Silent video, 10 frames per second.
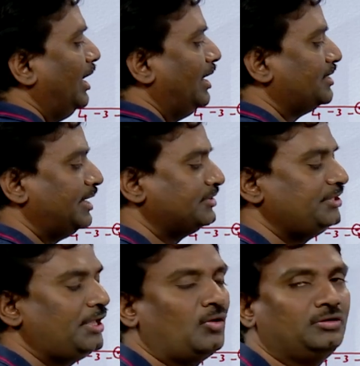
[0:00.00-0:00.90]
Next,
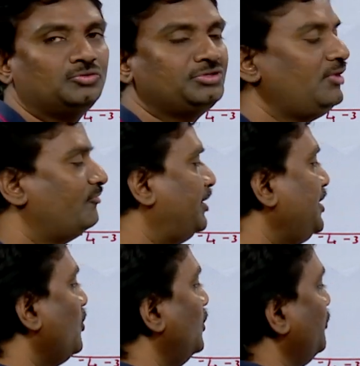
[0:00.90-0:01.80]
x equal to 3, y
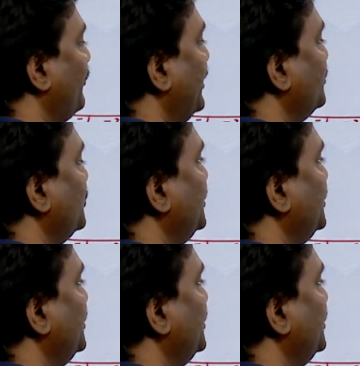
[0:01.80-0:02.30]
equal to 5. So